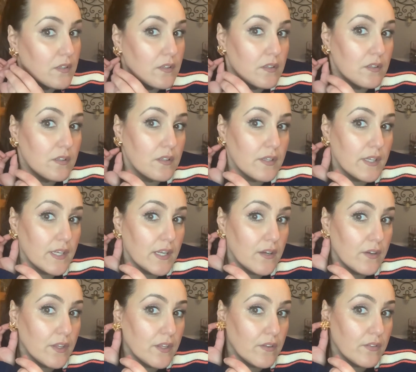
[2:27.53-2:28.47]
Look at how
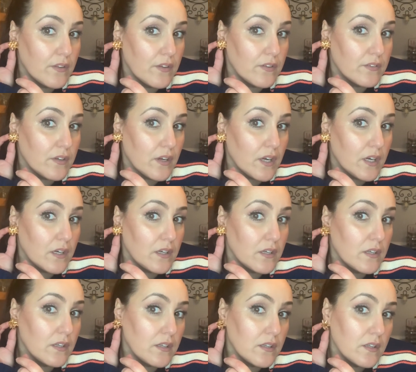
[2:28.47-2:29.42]
cute those are.
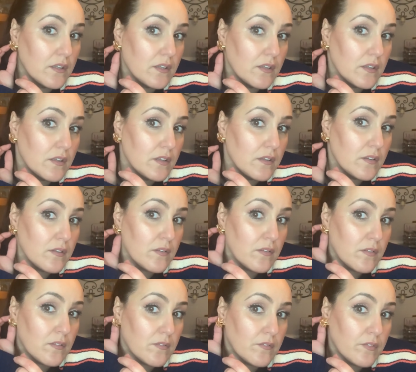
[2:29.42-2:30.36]

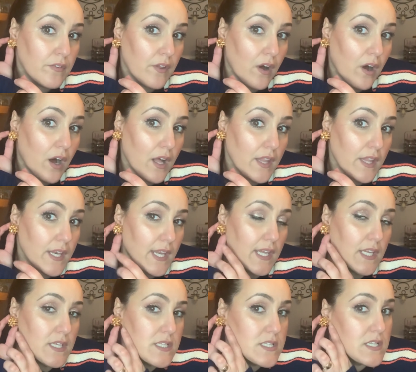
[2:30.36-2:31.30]
For the
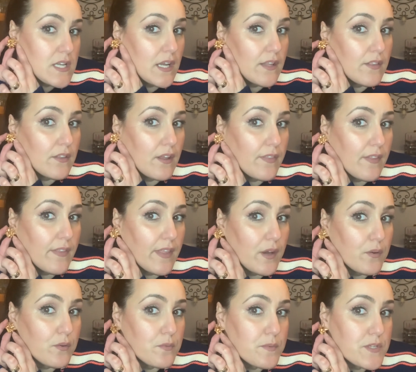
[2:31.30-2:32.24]
holidays, I thought that
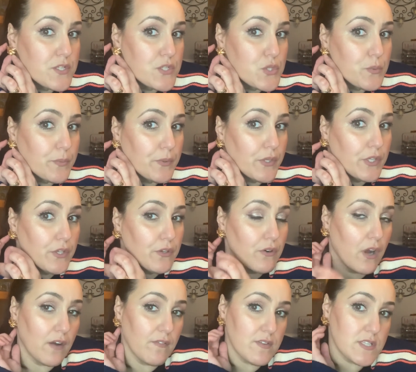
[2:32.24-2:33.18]
that would be super cute.
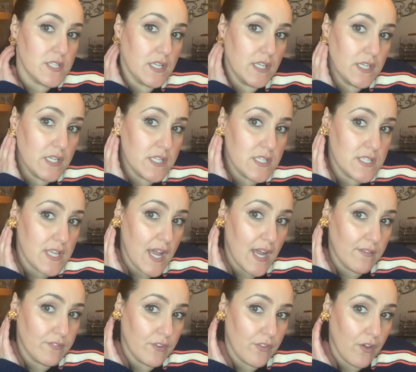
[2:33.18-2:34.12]
Obviously, it is
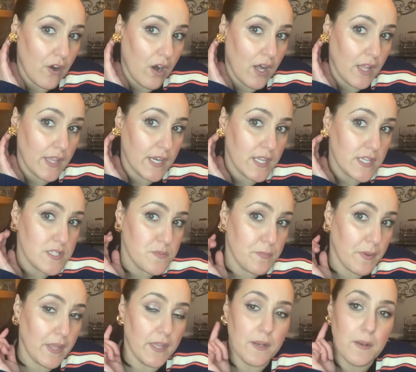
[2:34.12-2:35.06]
after the holidays,
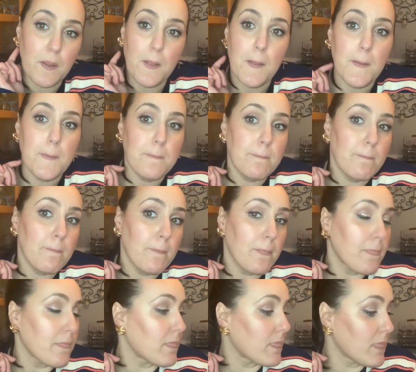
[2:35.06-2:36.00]
but
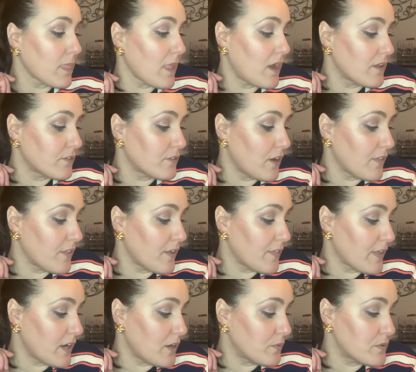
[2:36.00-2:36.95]
I thought that
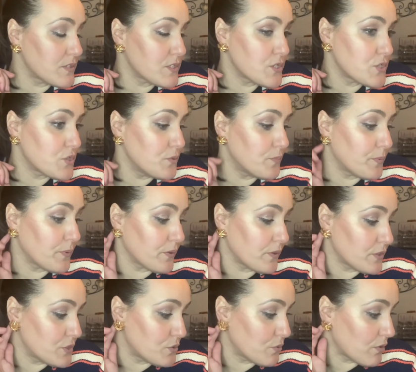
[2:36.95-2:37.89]
that was super
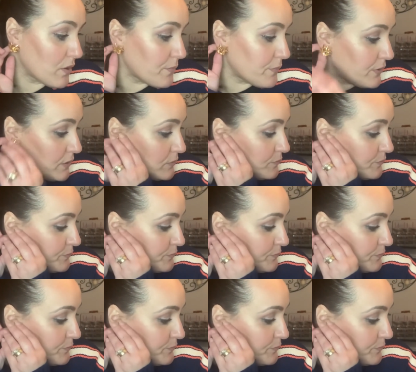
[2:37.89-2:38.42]
adorable.